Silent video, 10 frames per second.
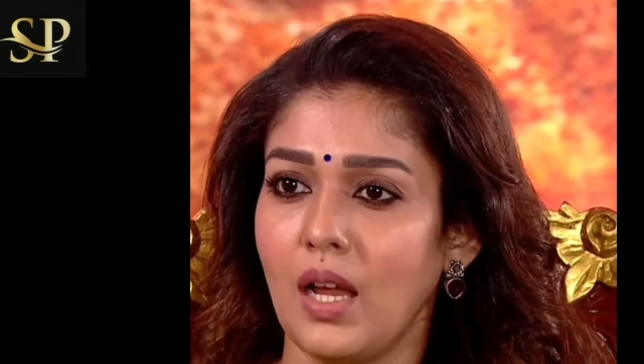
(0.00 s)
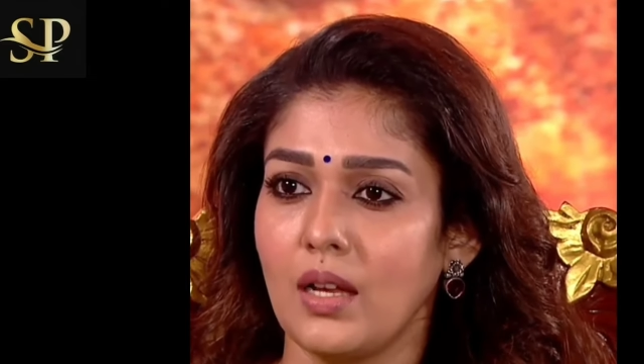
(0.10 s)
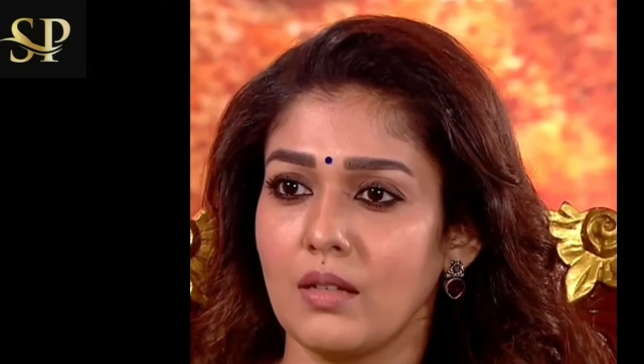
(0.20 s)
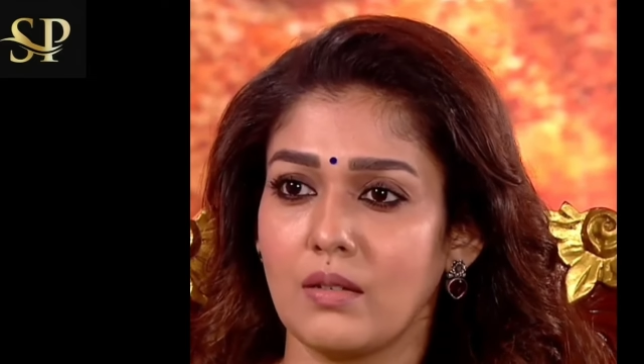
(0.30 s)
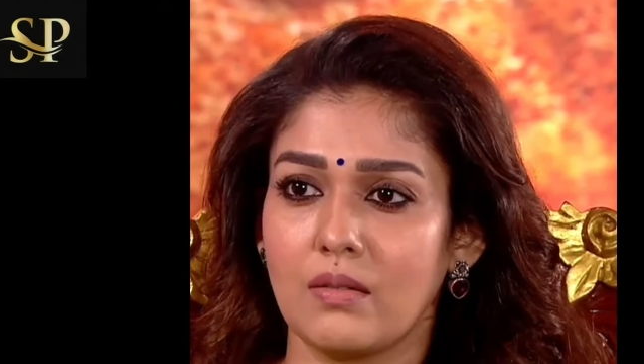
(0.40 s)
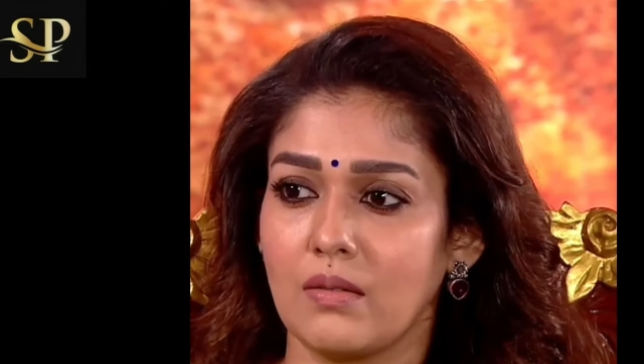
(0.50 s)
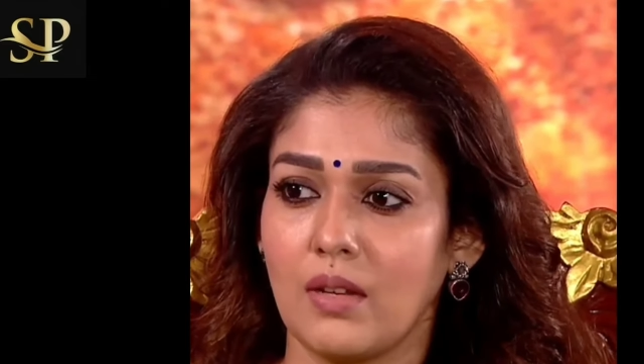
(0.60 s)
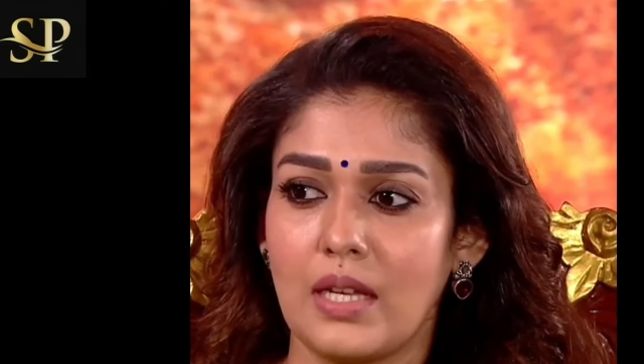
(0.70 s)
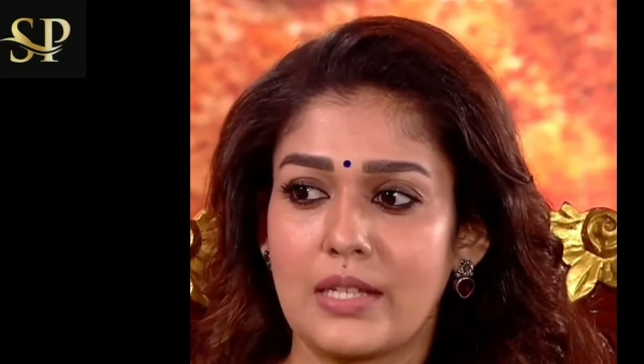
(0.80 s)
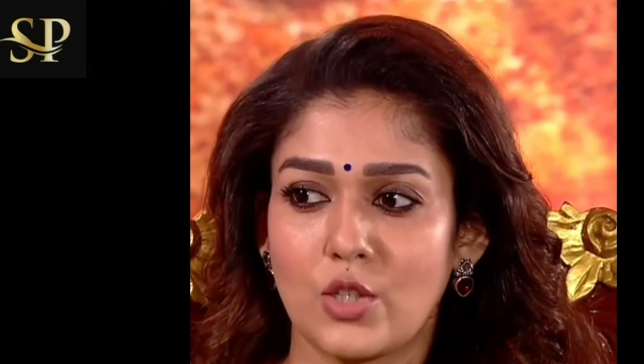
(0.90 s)
And
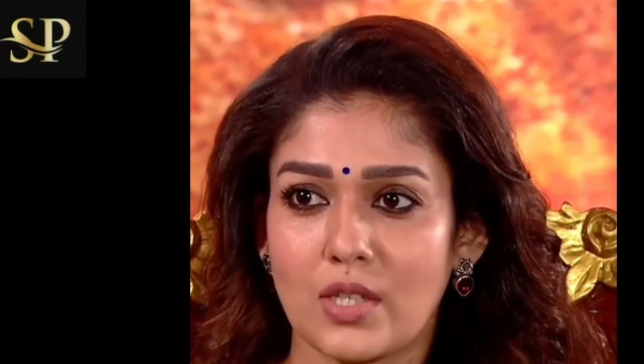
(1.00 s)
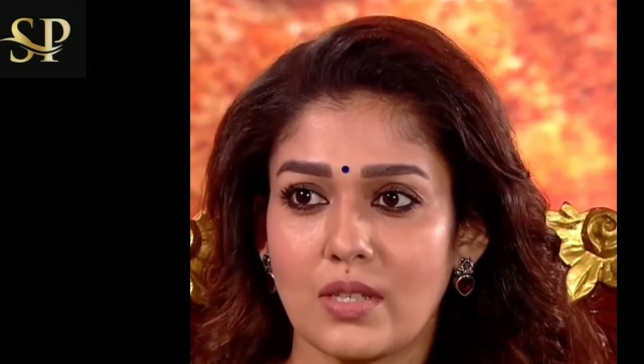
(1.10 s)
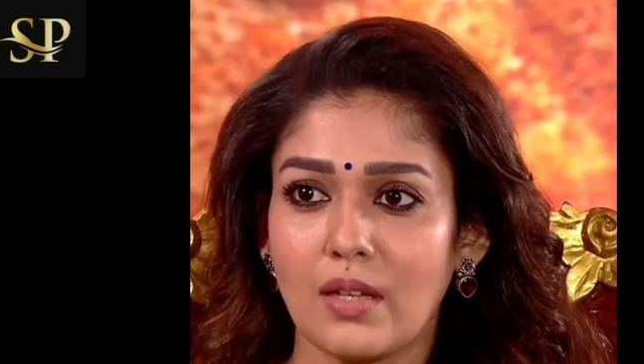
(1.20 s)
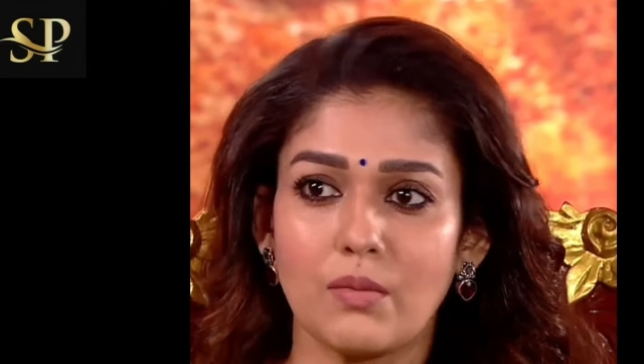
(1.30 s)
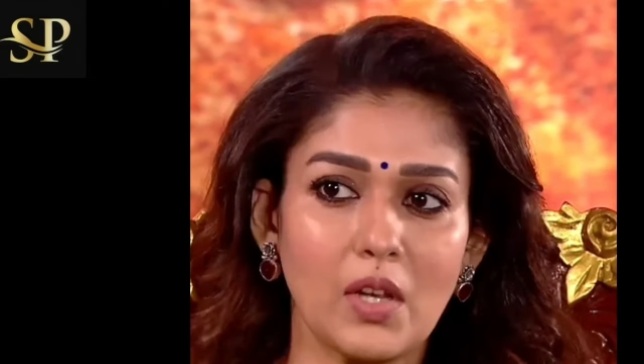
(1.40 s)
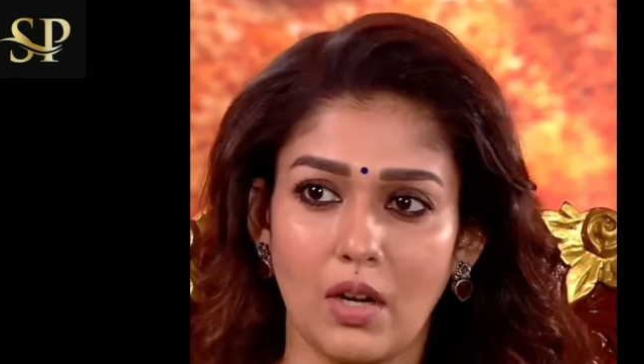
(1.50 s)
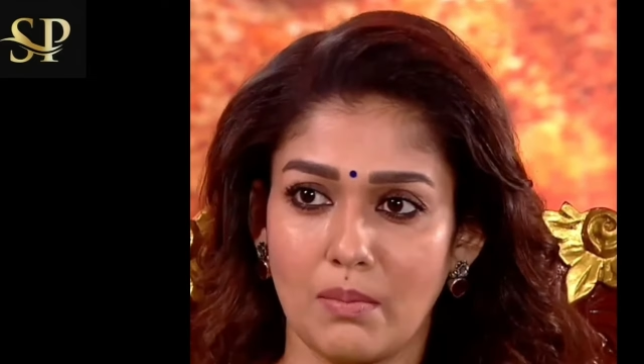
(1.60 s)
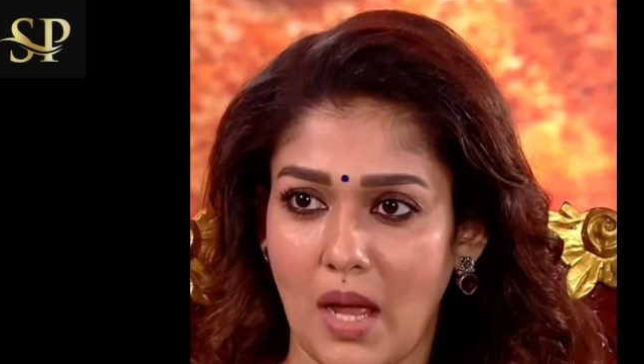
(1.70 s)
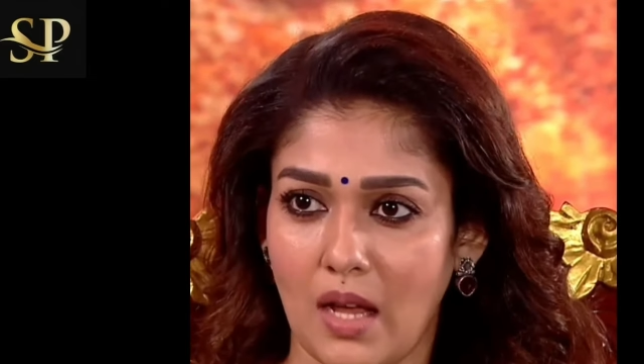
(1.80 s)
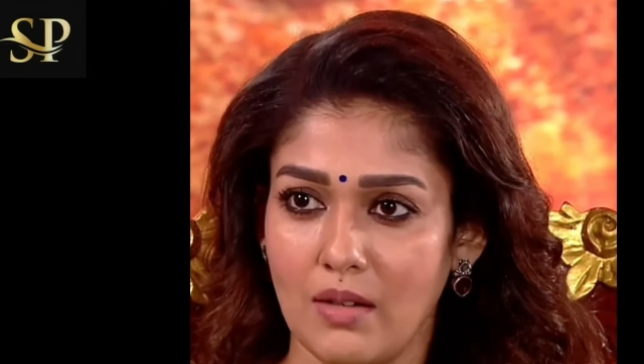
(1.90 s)
it's just that we got
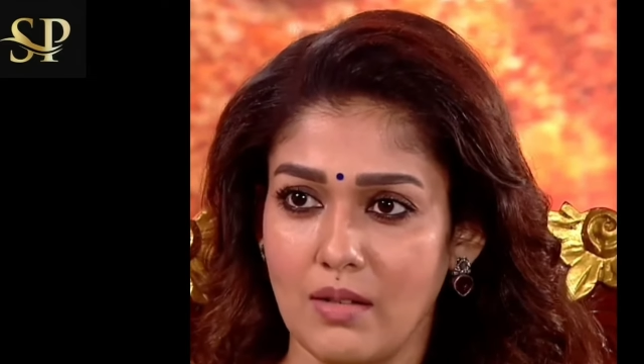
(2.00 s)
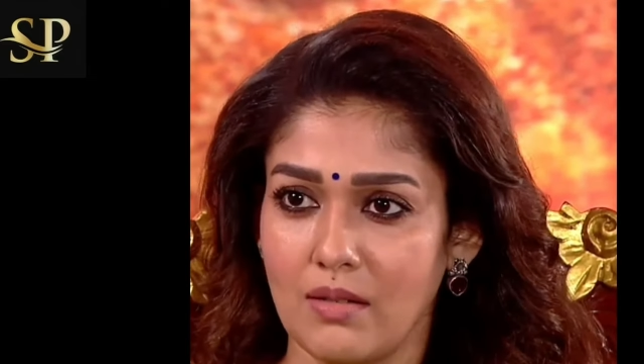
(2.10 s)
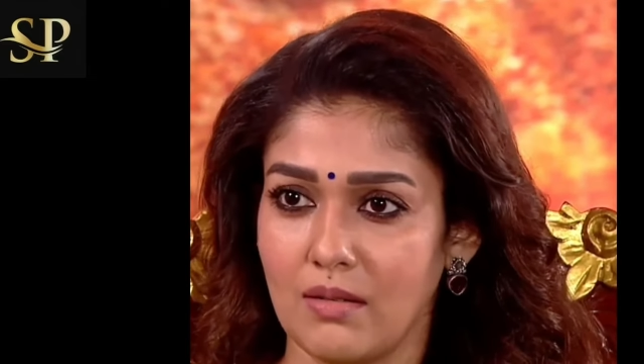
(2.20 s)
married.